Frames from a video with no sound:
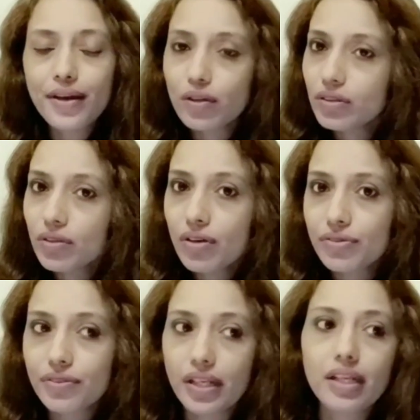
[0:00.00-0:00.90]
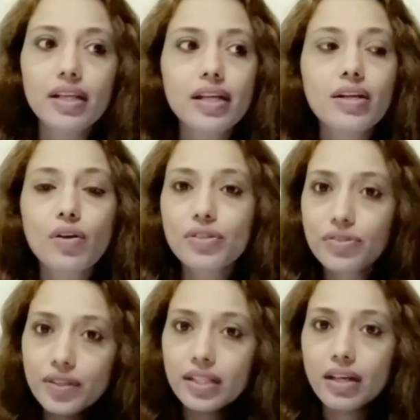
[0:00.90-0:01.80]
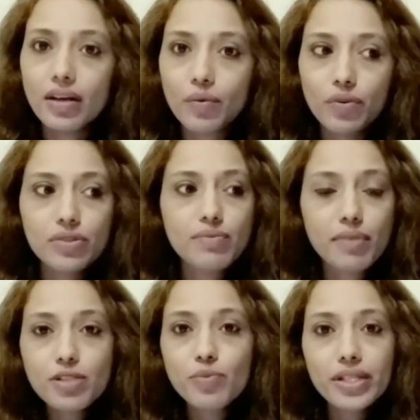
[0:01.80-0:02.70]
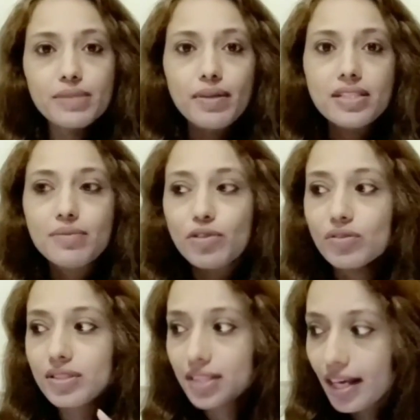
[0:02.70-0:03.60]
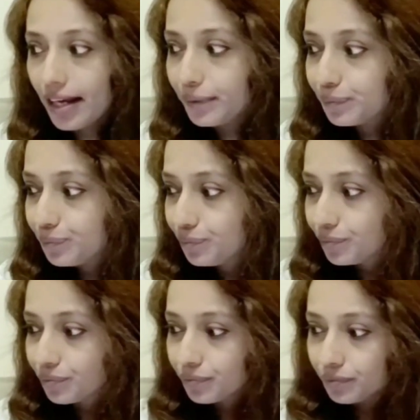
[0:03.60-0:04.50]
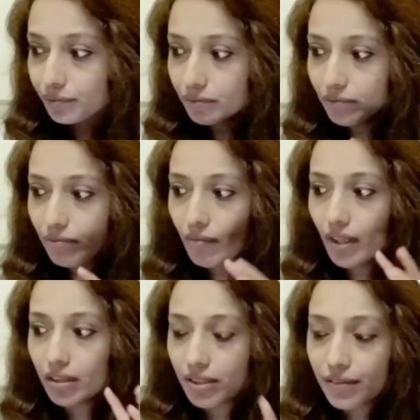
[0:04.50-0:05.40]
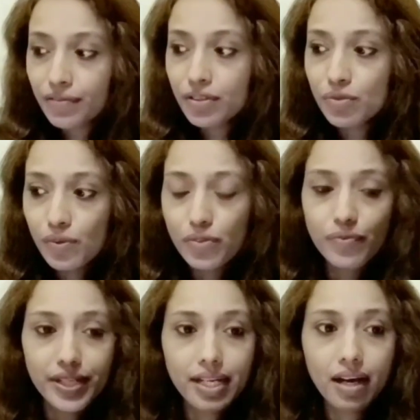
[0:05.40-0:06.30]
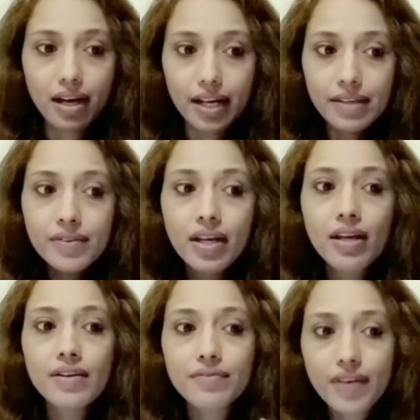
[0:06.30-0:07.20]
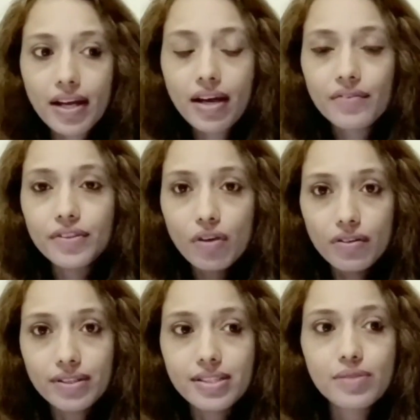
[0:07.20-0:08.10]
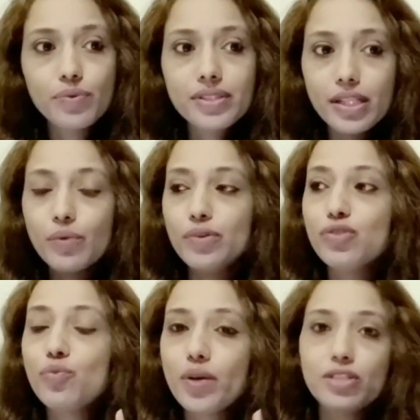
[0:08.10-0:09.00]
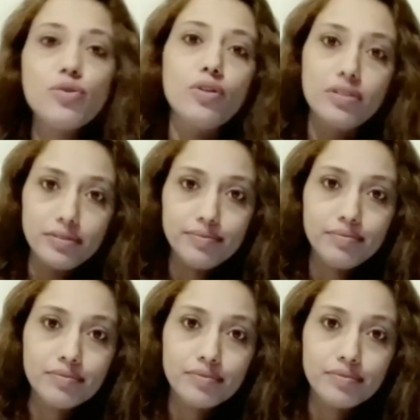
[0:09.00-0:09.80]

And on the contrary, Costa Rica was much more expensive, because there the difference was very high. 500 colones was equal to $1,